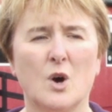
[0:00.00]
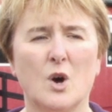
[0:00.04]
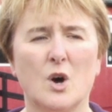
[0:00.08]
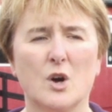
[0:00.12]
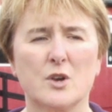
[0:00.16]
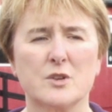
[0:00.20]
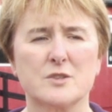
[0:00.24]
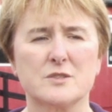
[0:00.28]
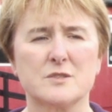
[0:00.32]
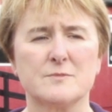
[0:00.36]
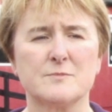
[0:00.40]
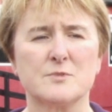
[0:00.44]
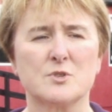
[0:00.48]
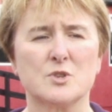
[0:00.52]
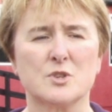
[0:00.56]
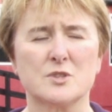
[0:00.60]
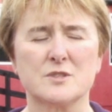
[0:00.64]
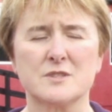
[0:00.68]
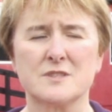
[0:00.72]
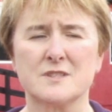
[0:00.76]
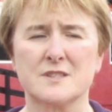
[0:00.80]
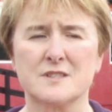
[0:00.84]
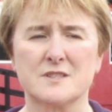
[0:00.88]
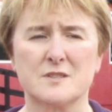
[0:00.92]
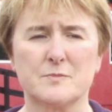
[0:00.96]
Autism
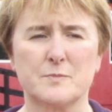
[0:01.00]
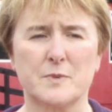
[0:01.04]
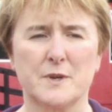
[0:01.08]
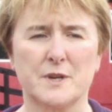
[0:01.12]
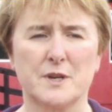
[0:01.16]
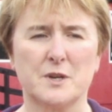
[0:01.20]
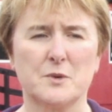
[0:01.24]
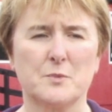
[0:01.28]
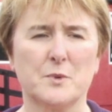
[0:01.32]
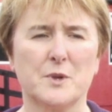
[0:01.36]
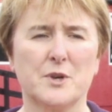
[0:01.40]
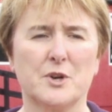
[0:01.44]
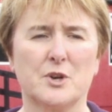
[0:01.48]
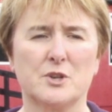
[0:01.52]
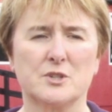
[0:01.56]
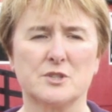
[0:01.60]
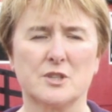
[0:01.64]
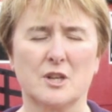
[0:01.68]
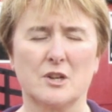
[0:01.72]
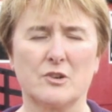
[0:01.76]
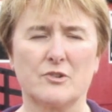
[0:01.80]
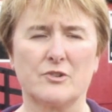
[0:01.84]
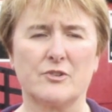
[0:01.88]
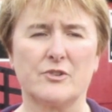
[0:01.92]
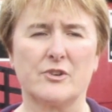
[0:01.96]
doesn't disappear when our
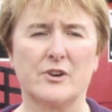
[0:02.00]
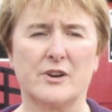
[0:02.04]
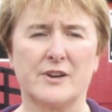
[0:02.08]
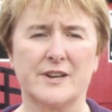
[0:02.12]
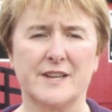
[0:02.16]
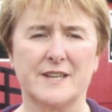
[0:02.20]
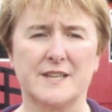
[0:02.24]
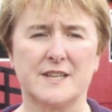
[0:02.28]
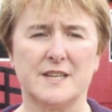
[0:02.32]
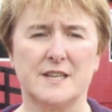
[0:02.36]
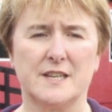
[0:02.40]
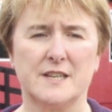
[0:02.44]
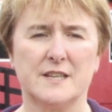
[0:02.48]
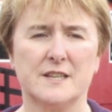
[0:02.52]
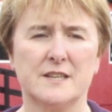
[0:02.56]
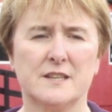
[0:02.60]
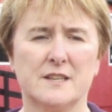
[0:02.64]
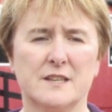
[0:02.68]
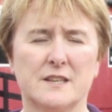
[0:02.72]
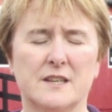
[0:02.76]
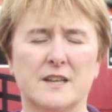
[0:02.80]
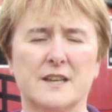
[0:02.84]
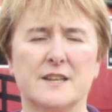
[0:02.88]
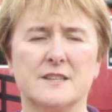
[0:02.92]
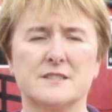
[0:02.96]
children are 18.
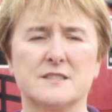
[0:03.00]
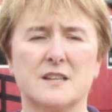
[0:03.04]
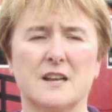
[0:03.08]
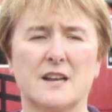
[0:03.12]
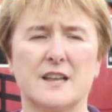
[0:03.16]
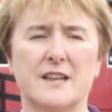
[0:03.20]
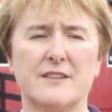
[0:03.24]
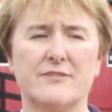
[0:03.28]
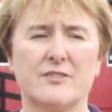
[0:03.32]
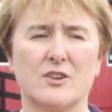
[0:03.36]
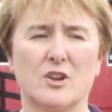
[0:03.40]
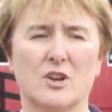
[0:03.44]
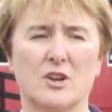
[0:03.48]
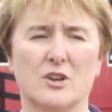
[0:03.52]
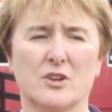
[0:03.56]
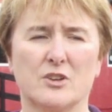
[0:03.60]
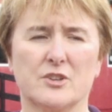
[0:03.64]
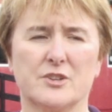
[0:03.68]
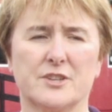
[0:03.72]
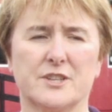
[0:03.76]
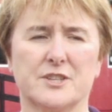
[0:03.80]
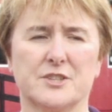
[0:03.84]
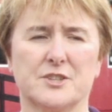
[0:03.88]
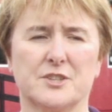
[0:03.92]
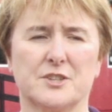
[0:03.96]
It is a lifelong
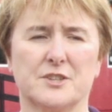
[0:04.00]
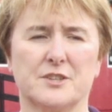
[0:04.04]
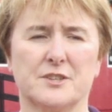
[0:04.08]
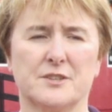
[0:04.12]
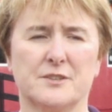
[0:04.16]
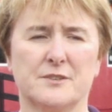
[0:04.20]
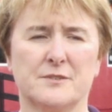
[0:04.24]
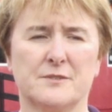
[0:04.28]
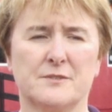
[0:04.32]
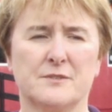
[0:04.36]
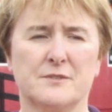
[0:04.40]
condition.